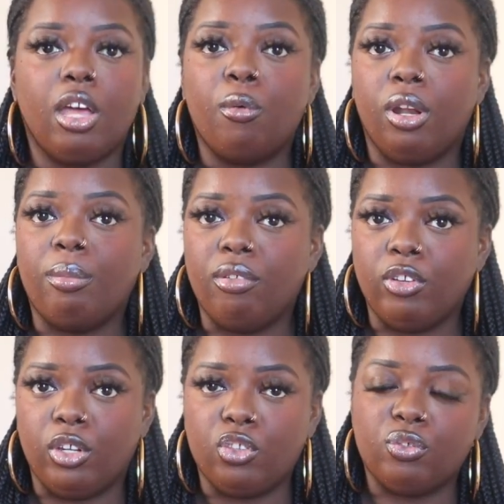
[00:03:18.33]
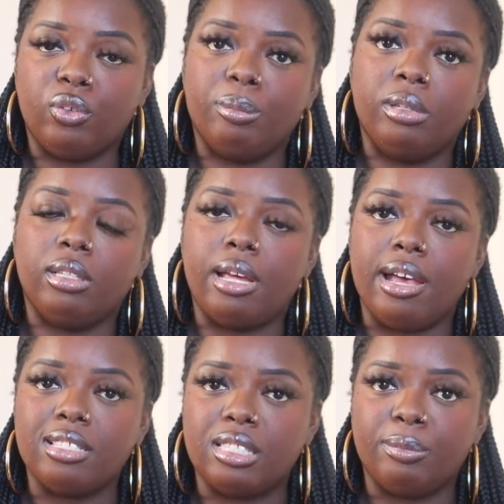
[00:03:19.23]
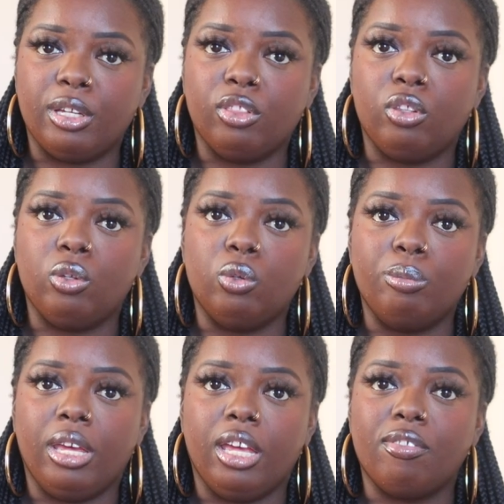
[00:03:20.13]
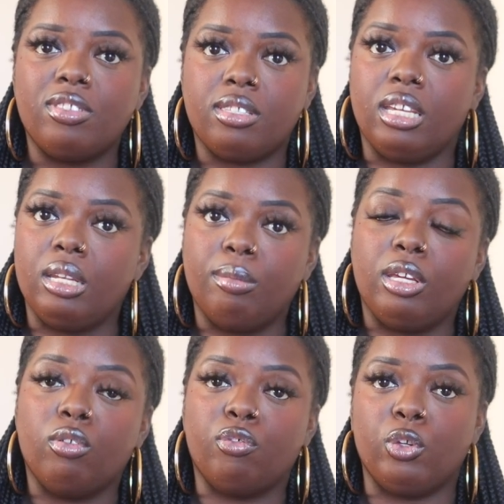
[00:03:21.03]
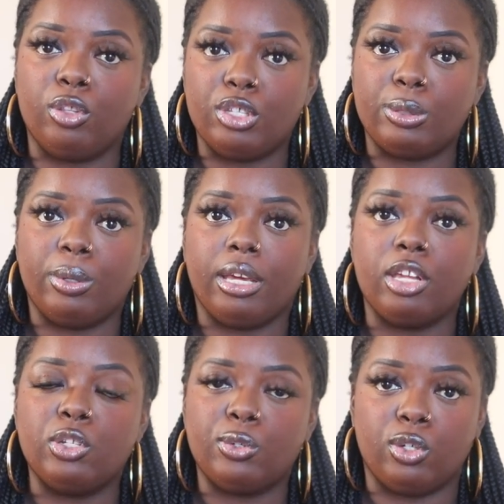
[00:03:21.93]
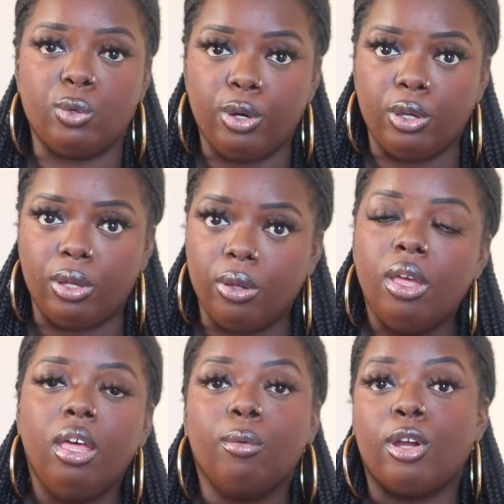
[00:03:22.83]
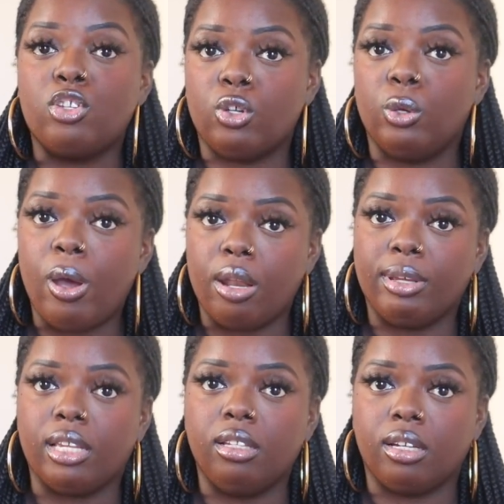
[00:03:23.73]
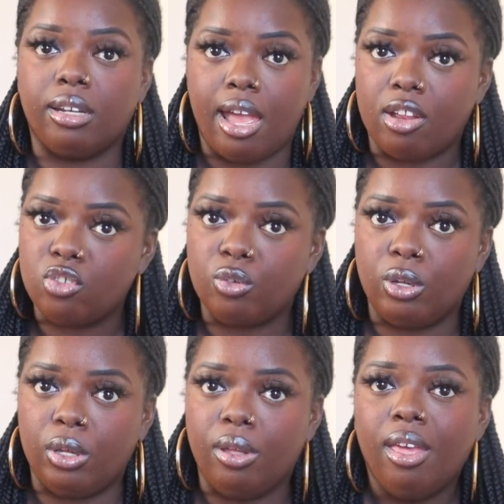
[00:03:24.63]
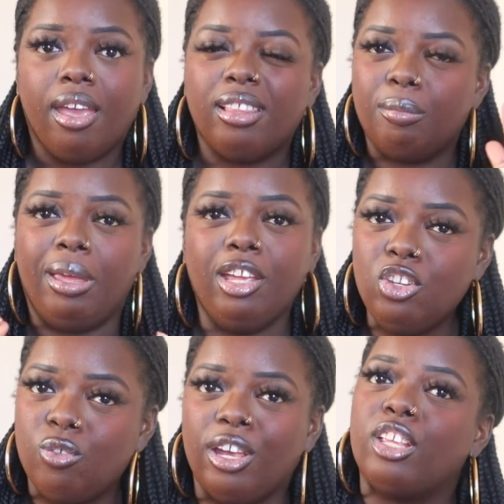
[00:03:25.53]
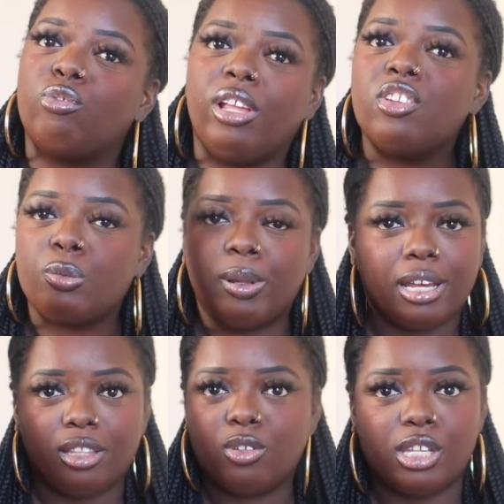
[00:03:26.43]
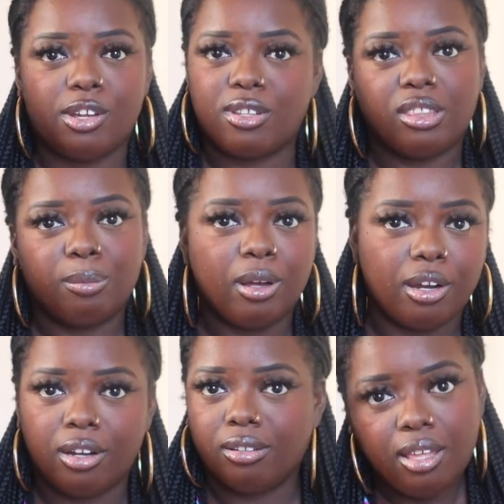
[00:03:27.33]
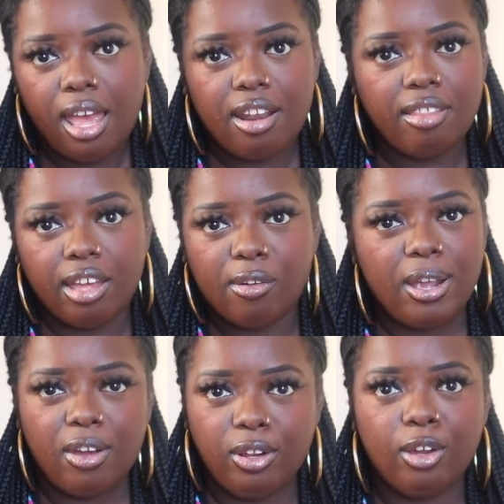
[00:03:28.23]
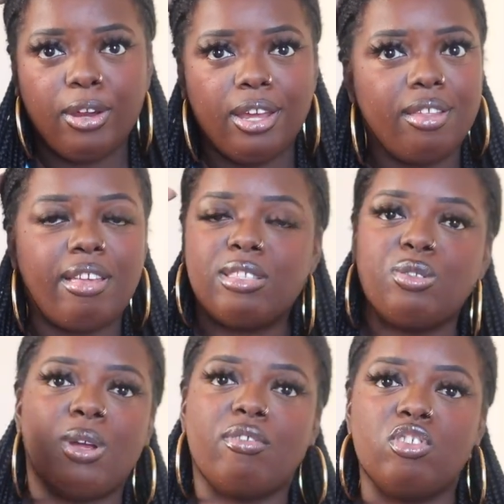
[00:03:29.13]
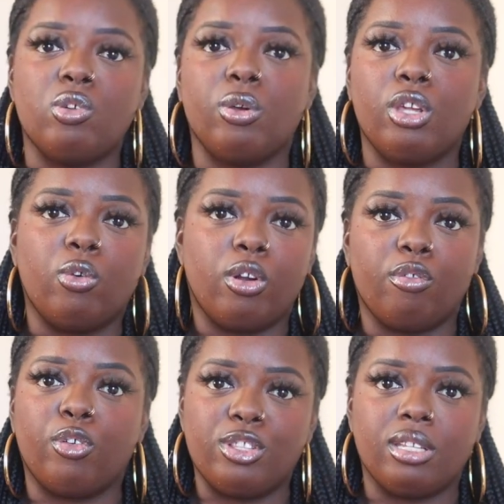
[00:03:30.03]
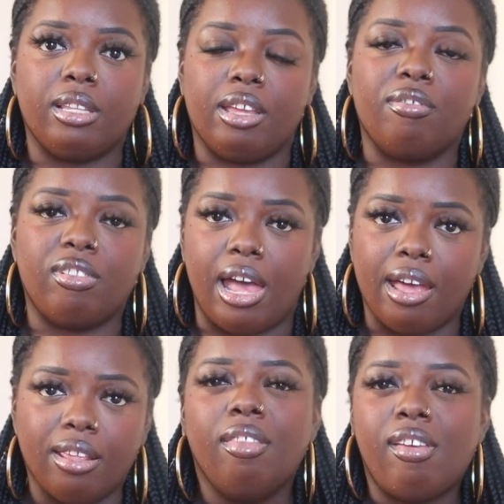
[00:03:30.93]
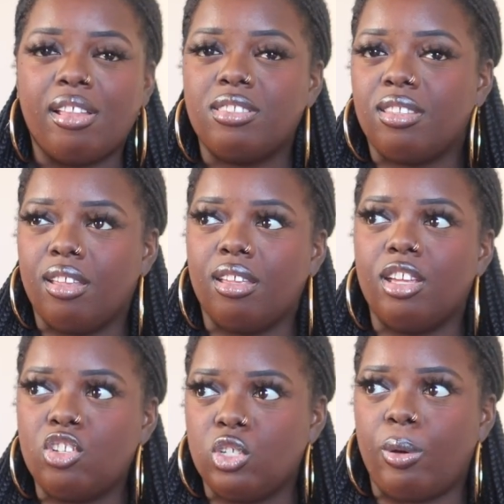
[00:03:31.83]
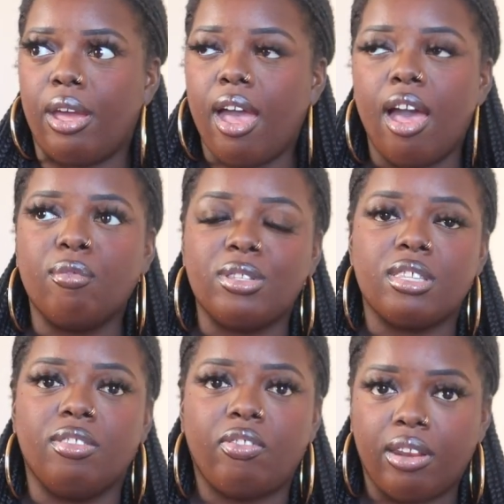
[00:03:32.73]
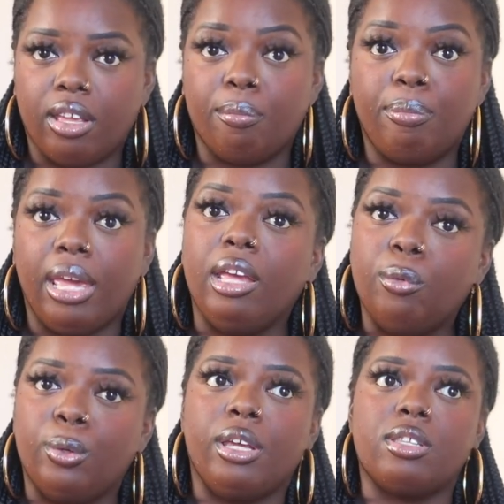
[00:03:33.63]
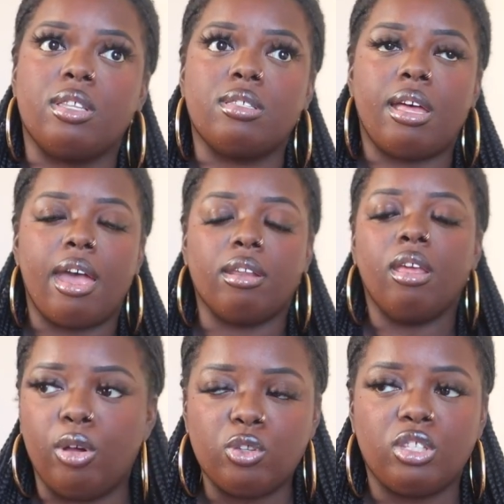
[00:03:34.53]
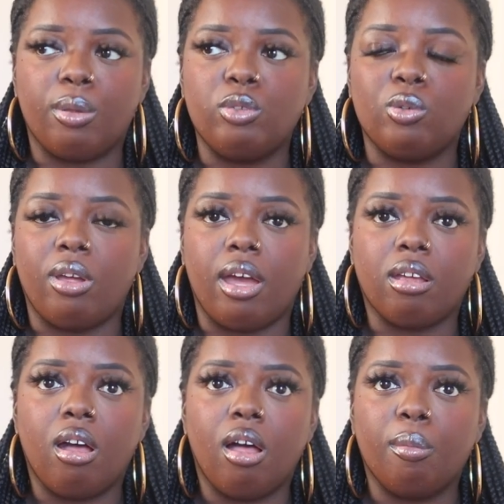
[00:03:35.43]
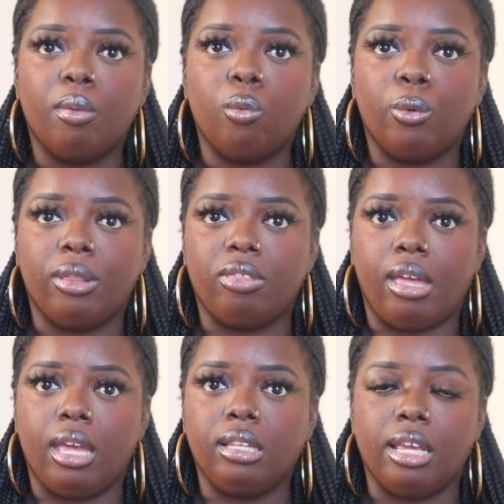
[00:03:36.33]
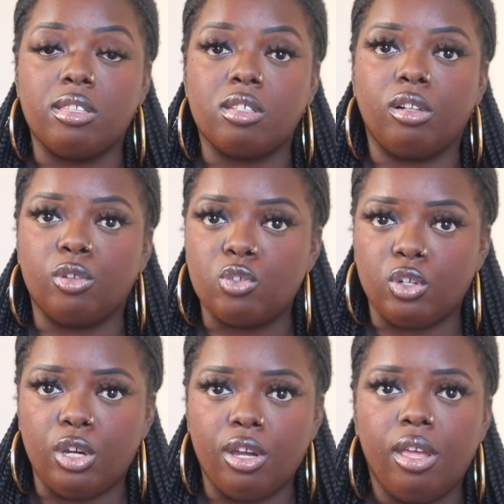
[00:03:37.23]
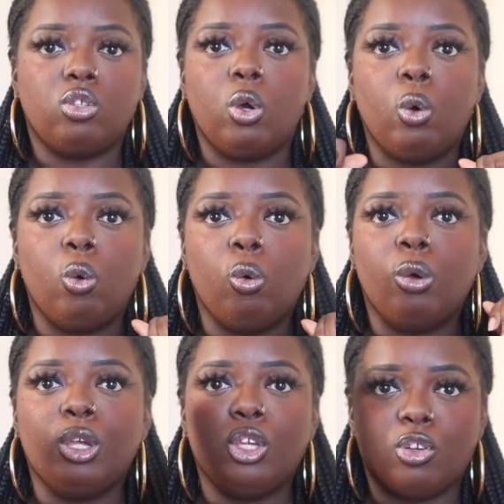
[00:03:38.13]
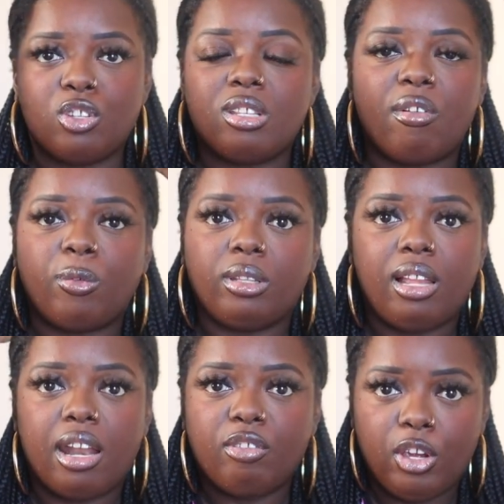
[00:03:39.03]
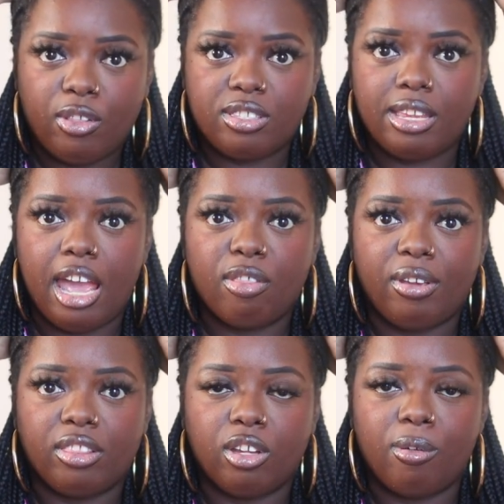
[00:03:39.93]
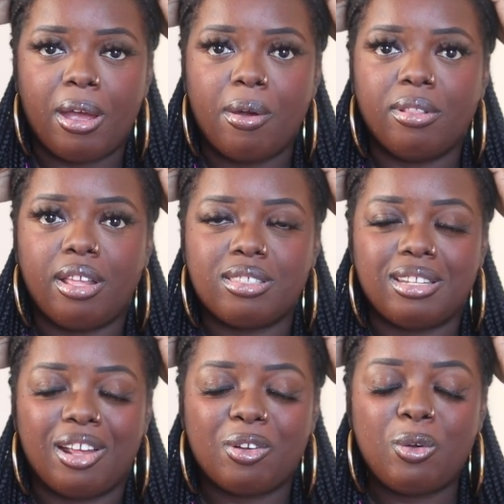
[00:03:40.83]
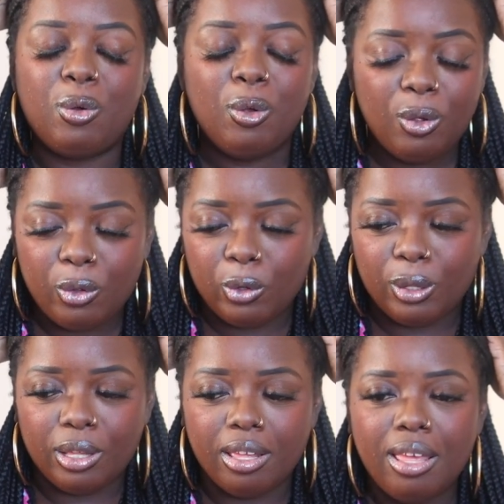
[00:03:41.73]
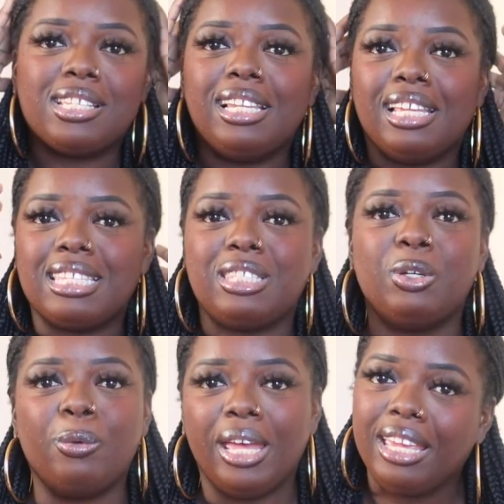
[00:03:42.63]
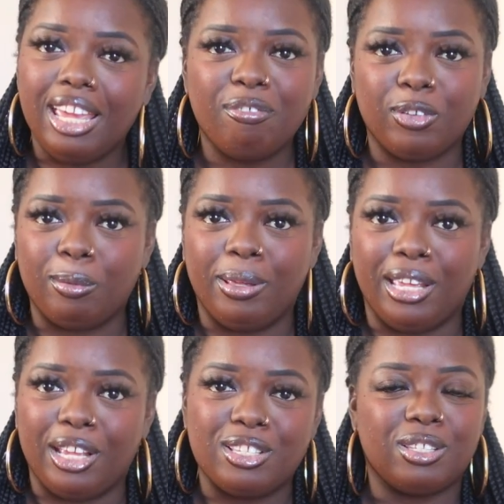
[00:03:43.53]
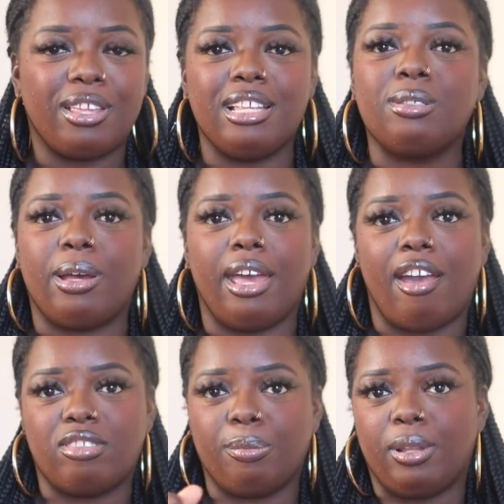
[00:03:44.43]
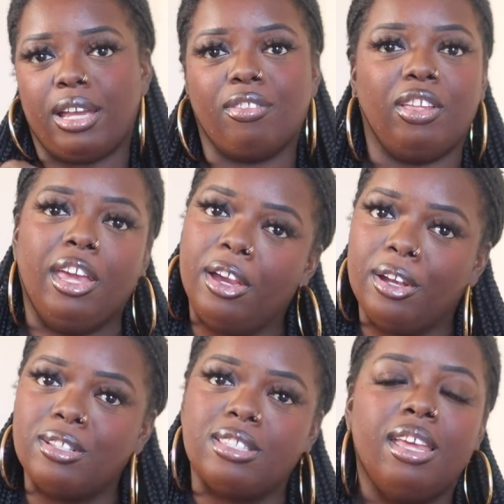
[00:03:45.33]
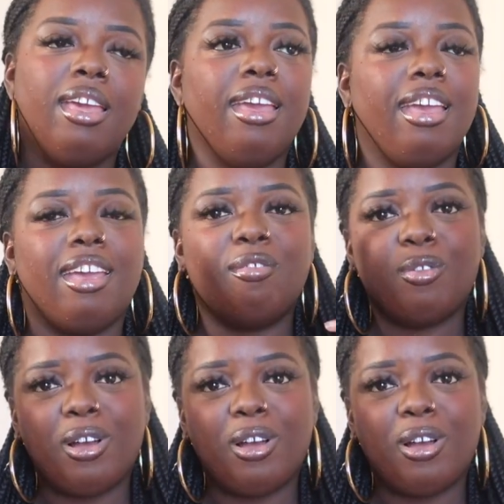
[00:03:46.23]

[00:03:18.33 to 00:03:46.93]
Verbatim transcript: Now, one of my videos from last month, you may have seen me review this wig and do a tutorial where I show you how to make it look natural. And the main trick is really just plucking those hairs out the part. Out of that crown area, that's what you have to do in order for it to lay flat. That's the issue I have with synthetic bang wigs is that most of them do not come with a lace closure. So you're just left with a lot of hair that's gathering at the crown and that's not cool because it looks too wiggy for me. So that's why I have to pluck out the hairs and